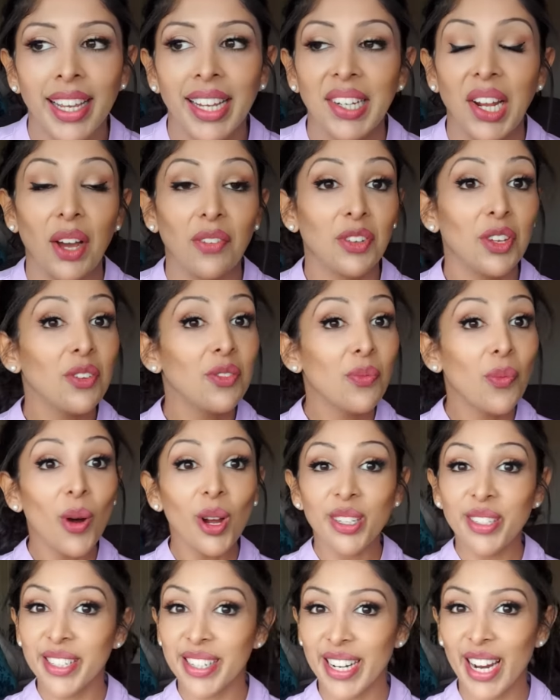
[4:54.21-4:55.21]
Now, if you've
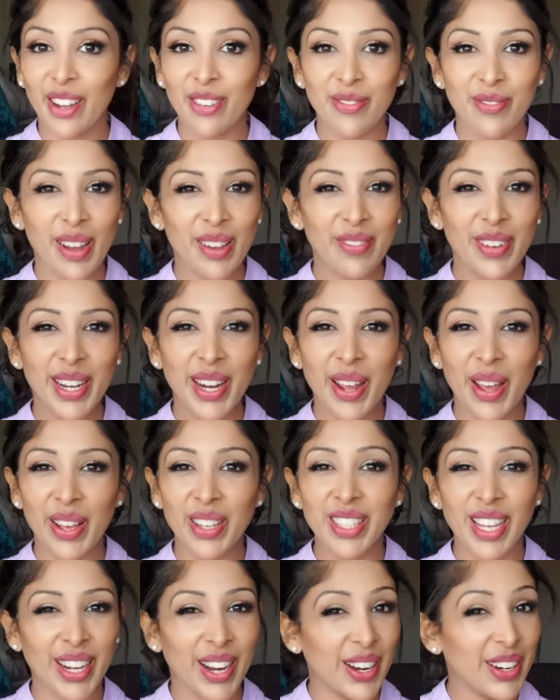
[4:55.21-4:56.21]
watched enough of my
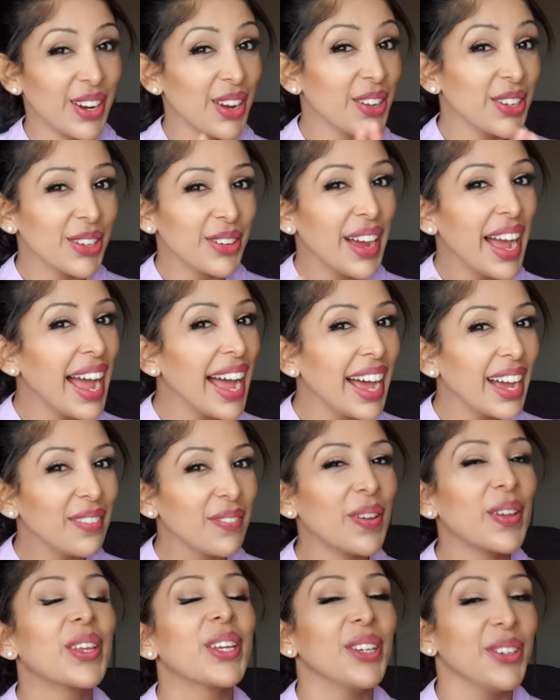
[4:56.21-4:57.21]
videos, and I know you have,
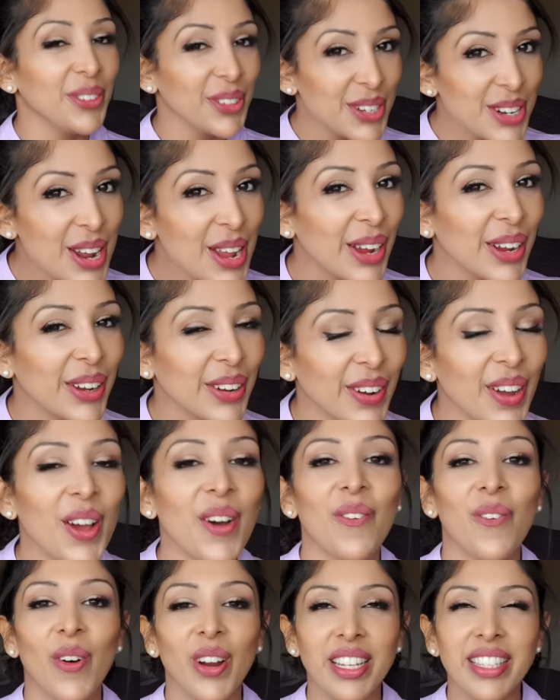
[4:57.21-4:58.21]
you will know
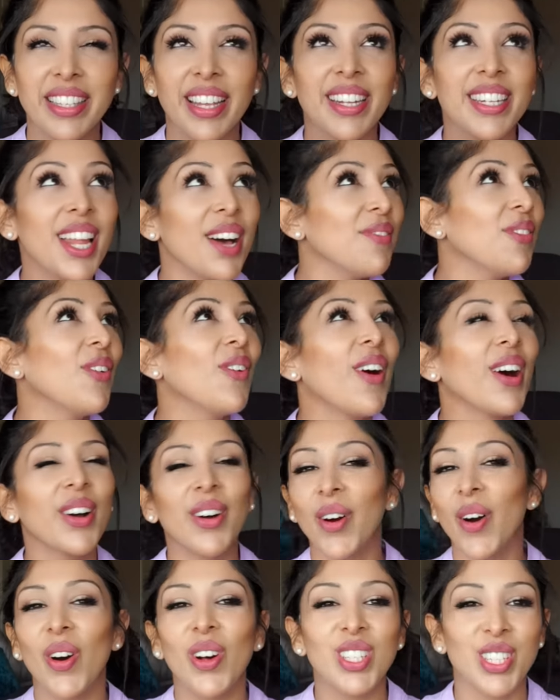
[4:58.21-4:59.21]
what is the number one
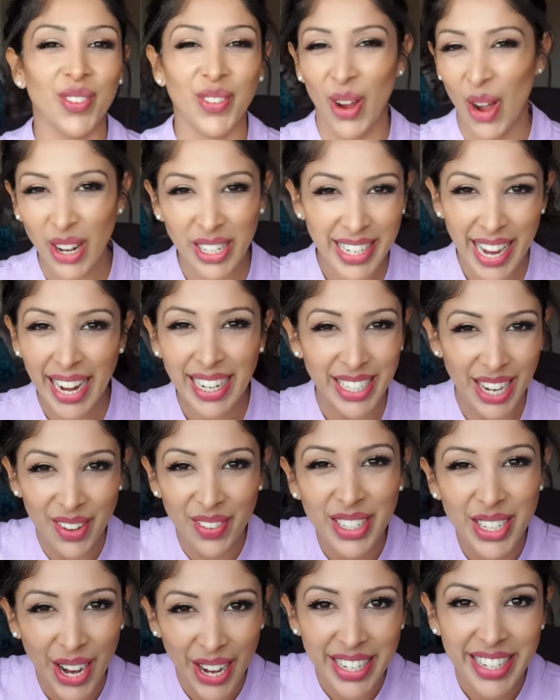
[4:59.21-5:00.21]
cause of contact
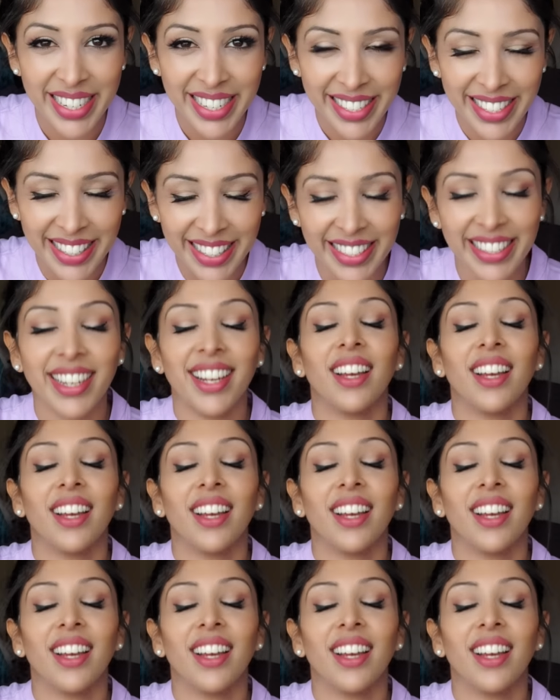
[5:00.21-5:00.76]
dermatitis?